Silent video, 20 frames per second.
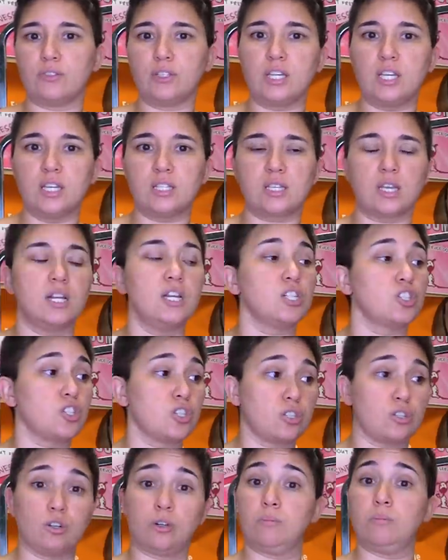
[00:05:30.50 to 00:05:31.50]
fleas, and it
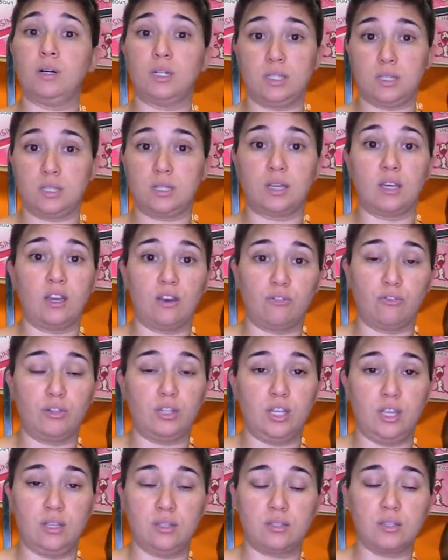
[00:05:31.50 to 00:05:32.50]
just took months to kick
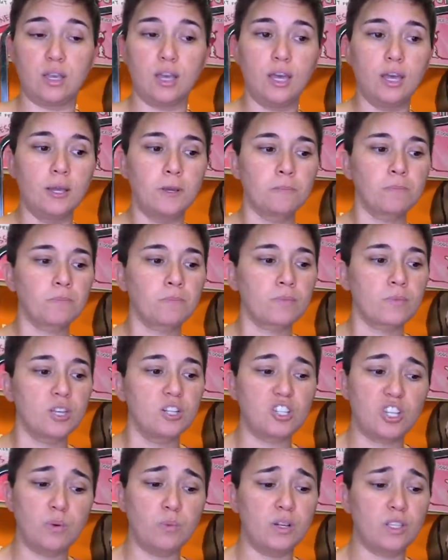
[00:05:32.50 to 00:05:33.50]
fleas.
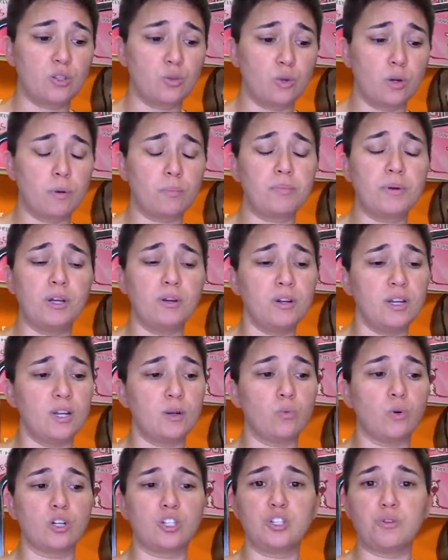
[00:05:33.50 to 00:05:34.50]
She went through a
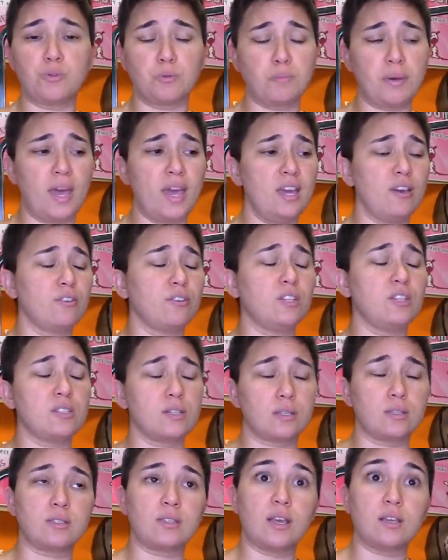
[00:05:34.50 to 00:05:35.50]
period where she was paying these
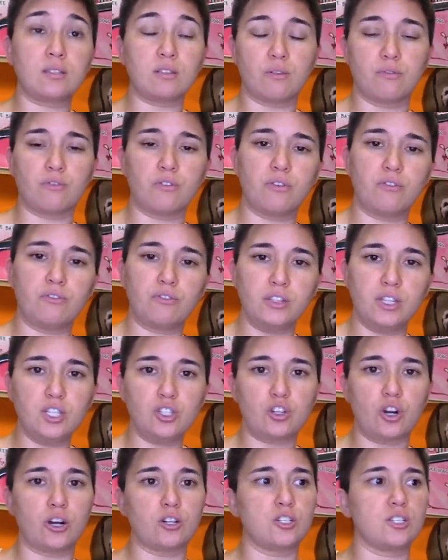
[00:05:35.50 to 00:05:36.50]
excessive flea
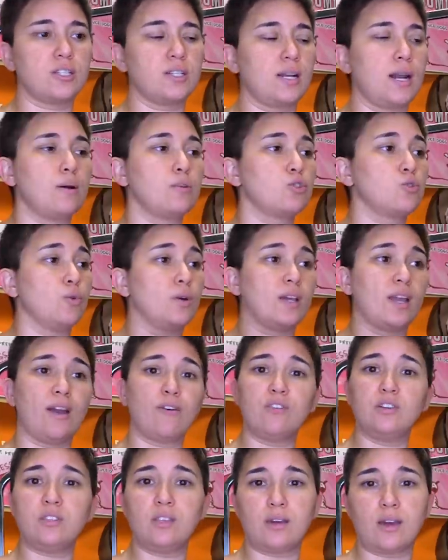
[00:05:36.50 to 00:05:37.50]
charges, and I was doing
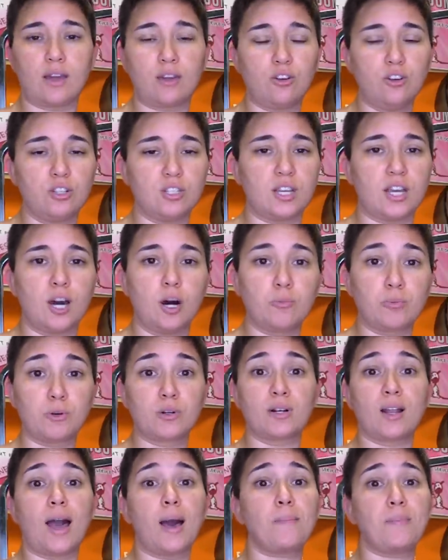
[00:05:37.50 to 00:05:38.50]
everything I could to help
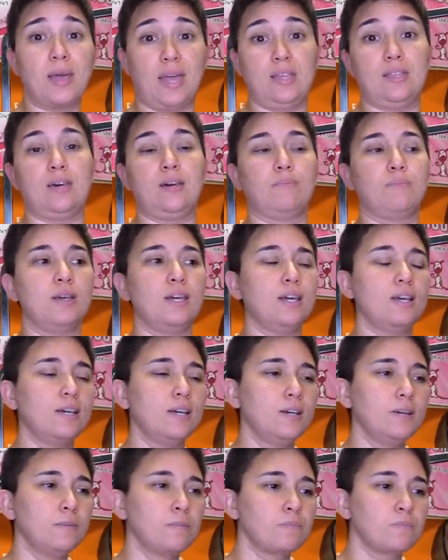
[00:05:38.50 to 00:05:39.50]
her not pay them.
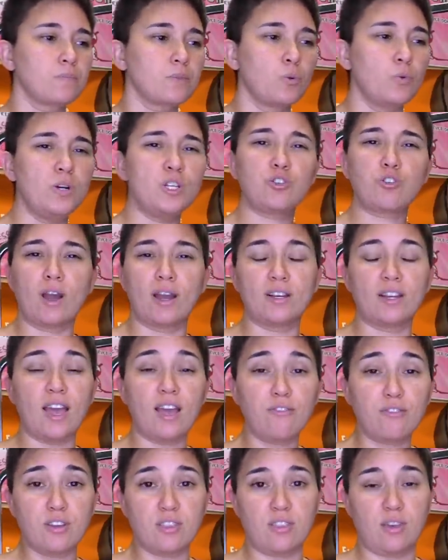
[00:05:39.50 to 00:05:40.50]
We tried
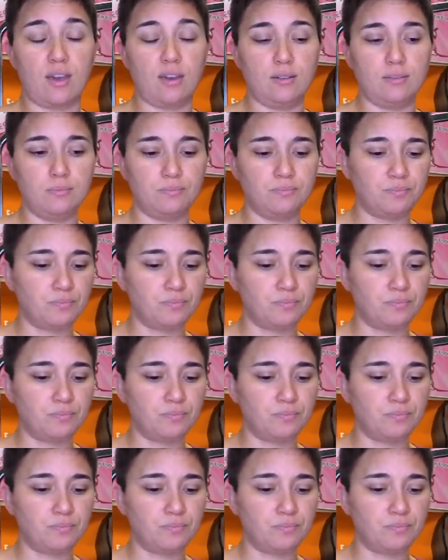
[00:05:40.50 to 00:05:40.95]
everything.